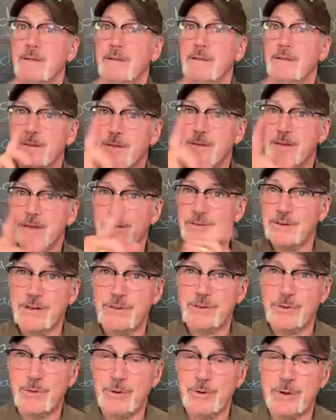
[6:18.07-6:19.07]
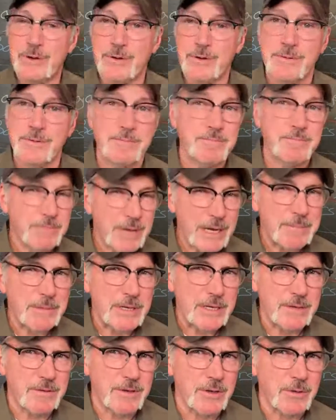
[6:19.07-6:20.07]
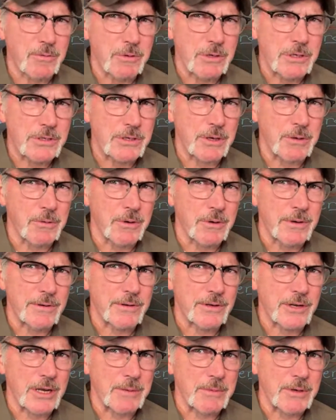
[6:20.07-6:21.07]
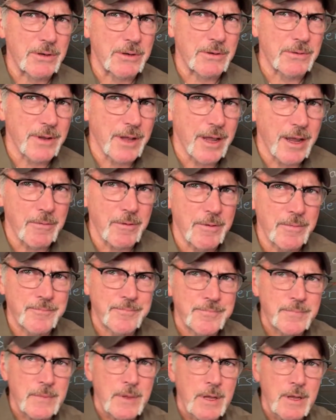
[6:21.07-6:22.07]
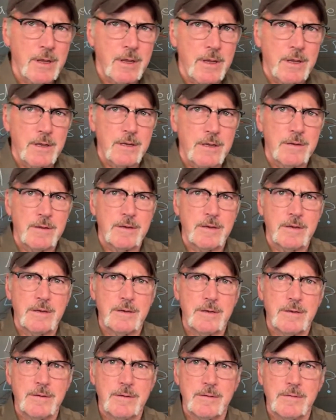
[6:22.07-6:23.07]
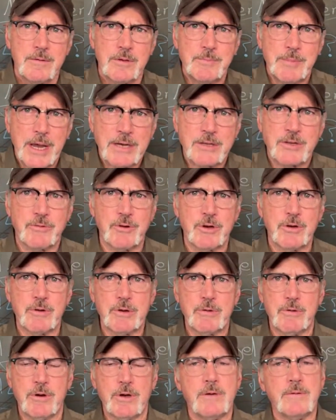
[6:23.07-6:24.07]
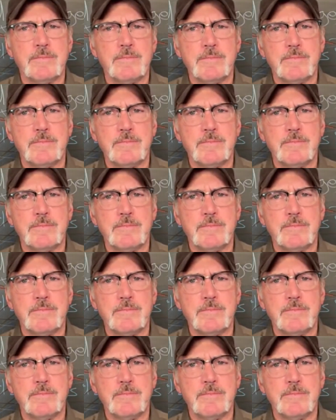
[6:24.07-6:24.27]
There's an editorial. Maybe even a whiskey words coming on that one. But back to where we were.